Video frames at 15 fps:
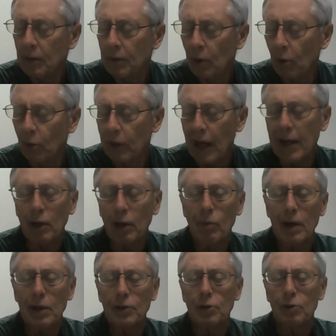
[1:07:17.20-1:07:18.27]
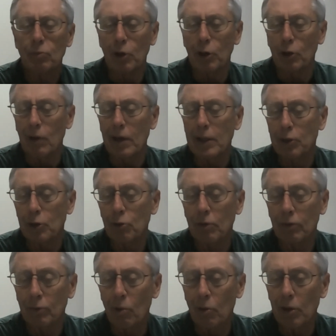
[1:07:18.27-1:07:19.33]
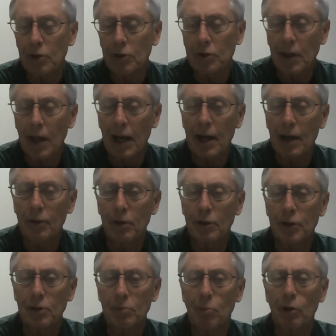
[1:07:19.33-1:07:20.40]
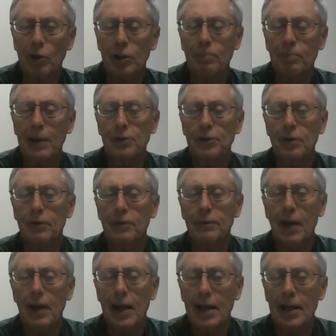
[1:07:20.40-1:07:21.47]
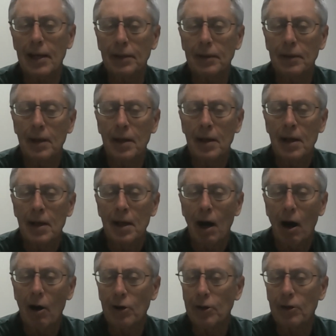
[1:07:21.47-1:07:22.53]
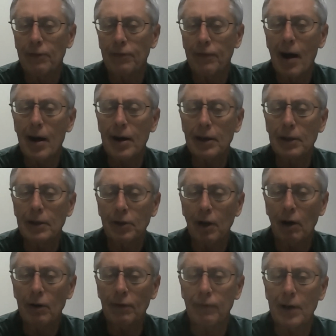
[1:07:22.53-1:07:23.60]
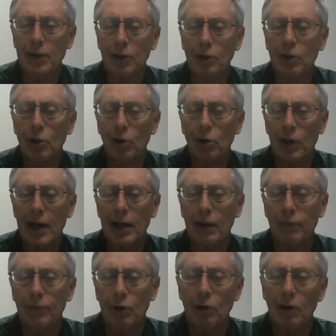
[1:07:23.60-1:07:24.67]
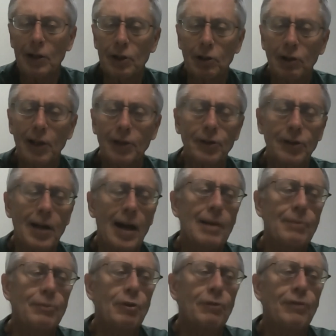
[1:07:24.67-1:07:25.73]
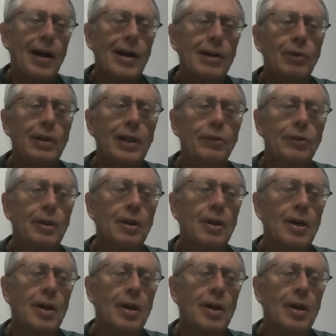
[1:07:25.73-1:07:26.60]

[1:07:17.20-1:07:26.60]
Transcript: the organic ones work great too, of course. Uh, they're just more expensive and harder to find. It's hard to find a good organic fertilizer. Lots of times you find one at the